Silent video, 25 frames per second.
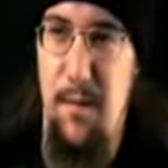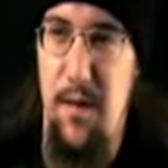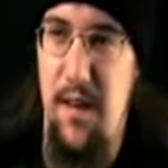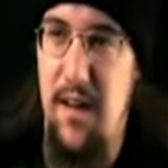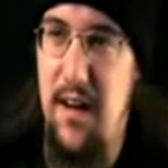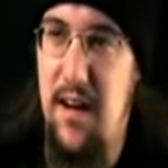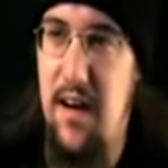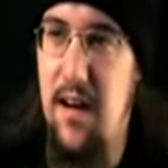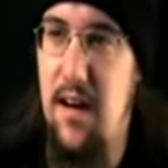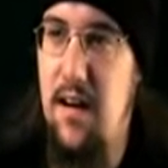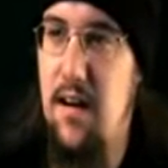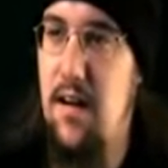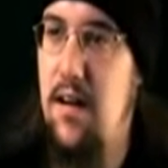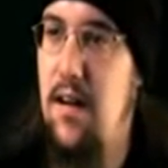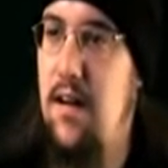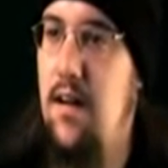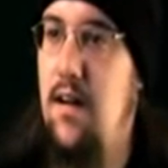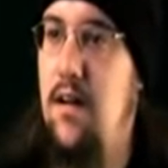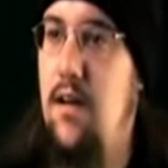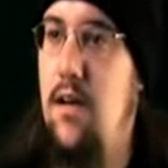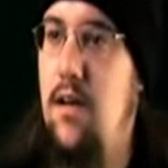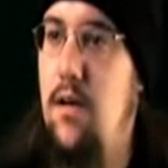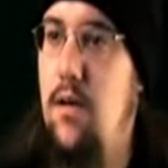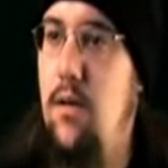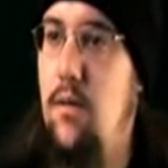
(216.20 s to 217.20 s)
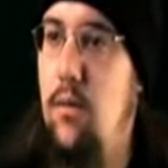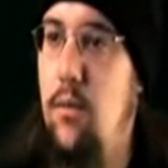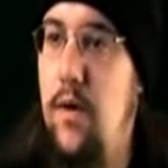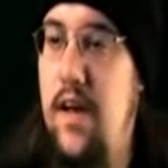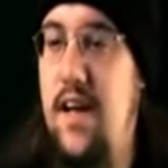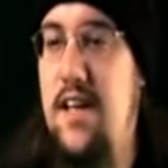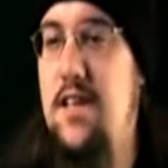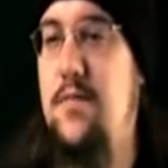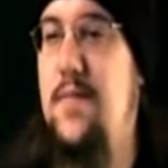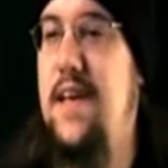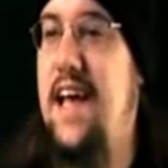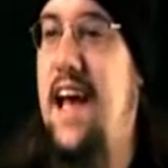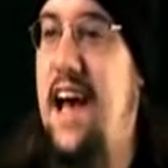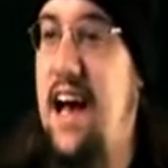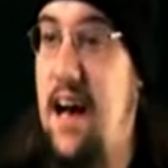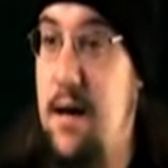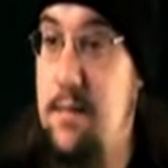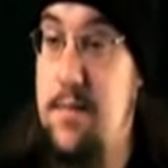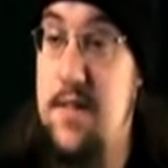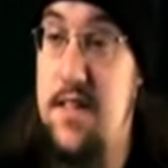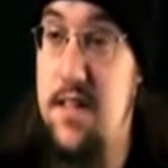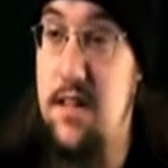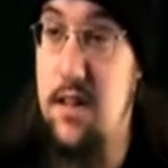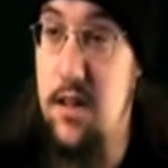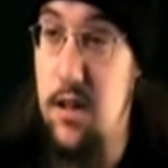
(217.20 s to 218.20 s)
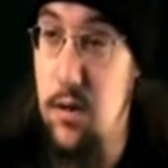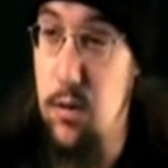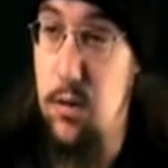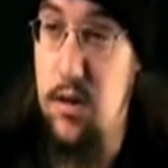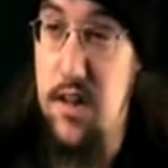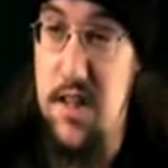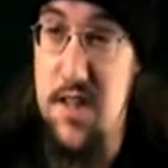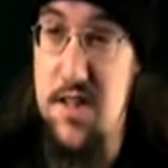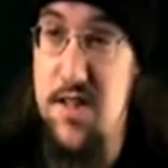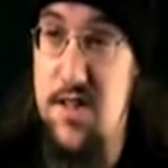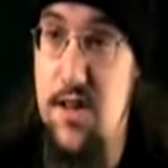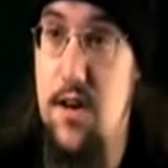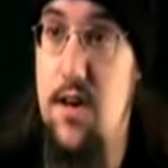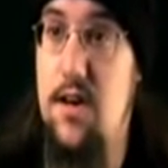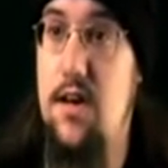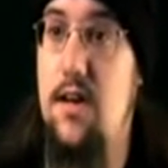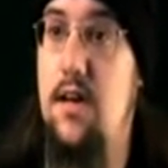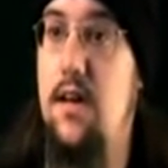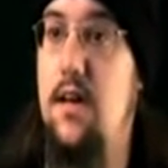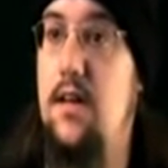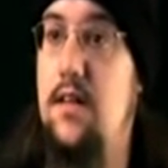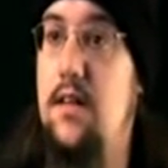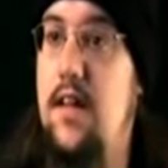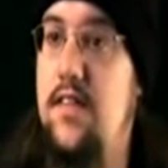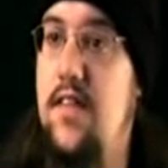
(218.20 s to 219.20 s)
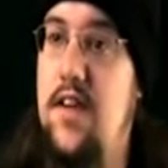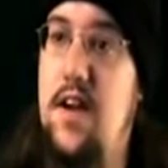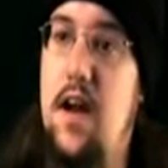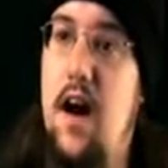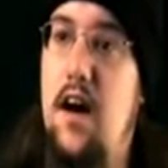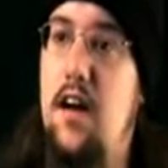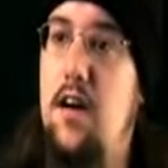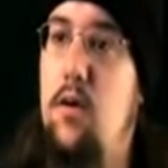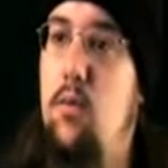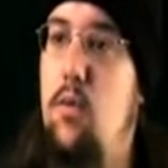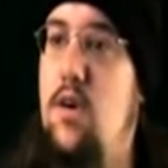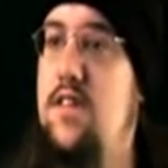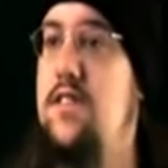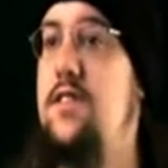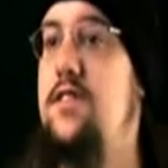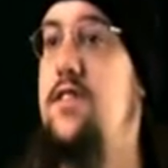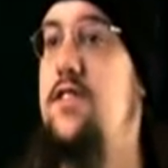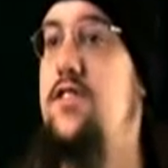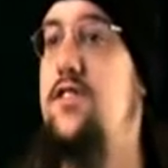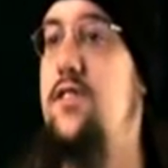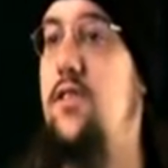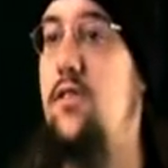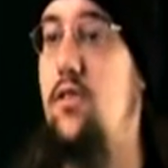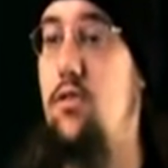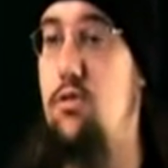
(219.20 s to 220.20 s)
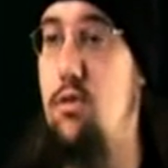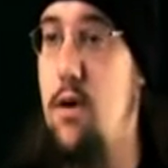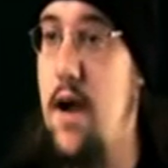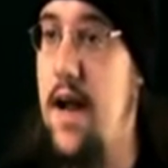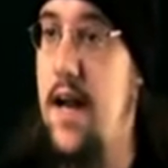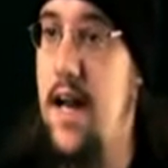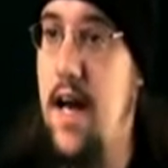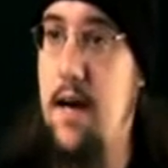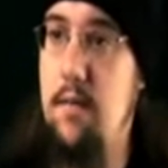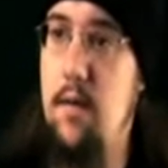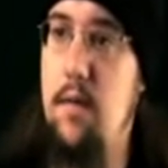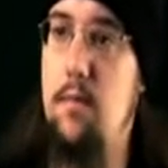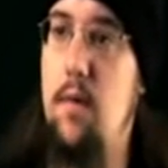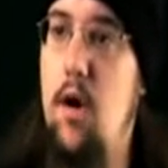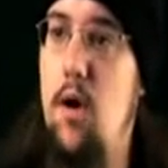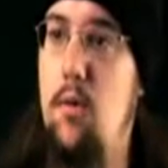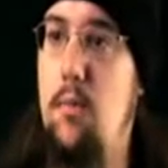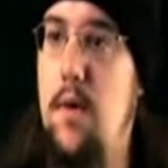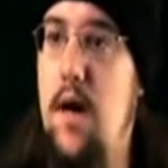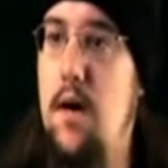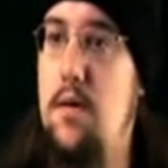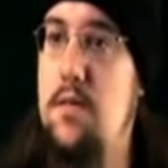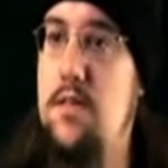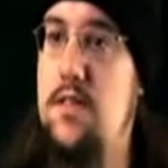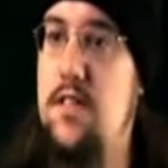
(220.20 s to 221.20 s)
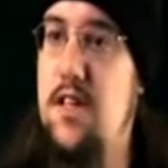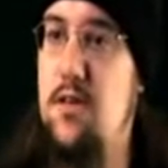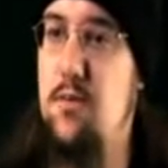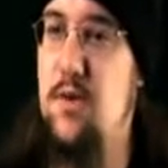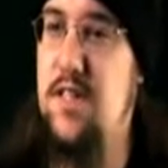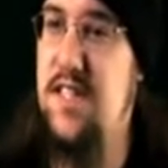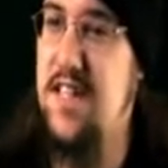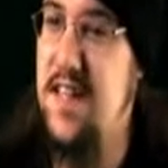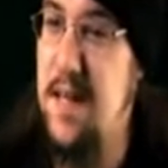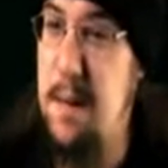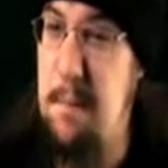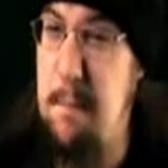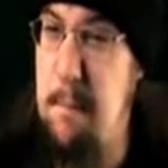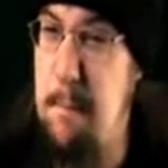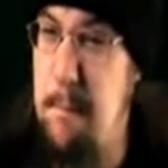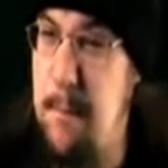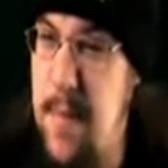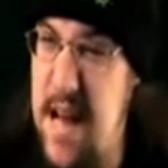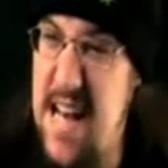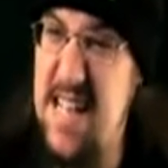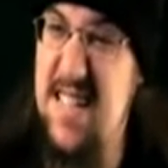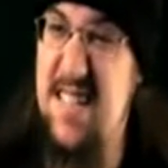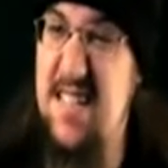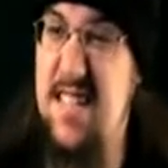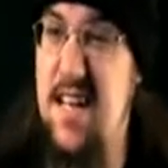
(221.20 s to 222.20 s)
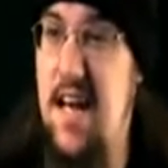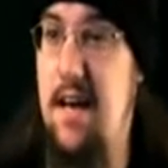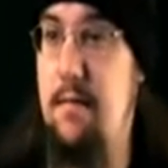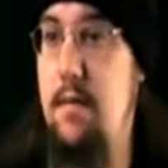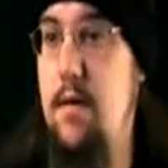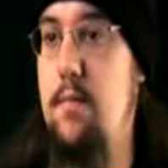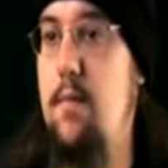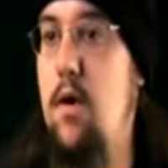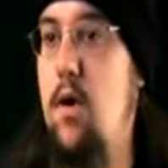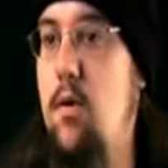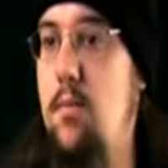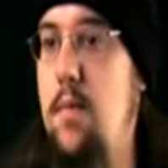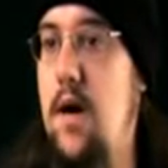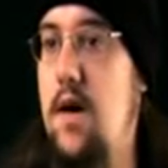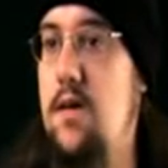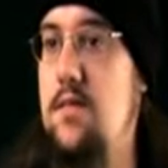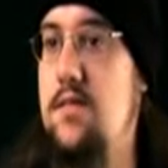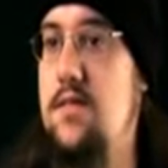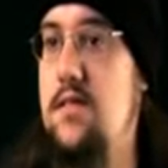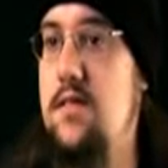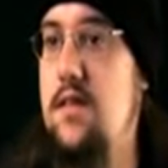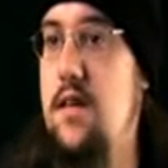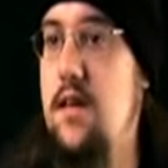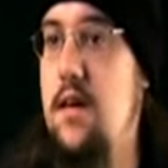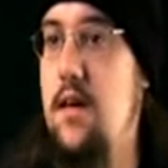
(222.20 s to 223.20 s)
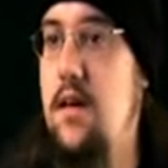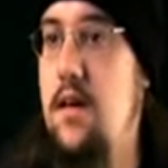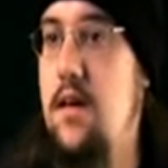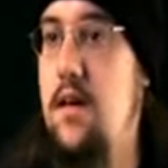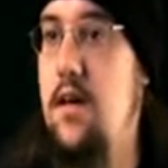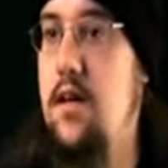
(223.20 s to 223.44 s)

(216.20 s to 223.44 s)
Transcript: stop there. We had to be absolutely certain that the Naga wasn't just a great MMO mouse, it was the best MMO mouse.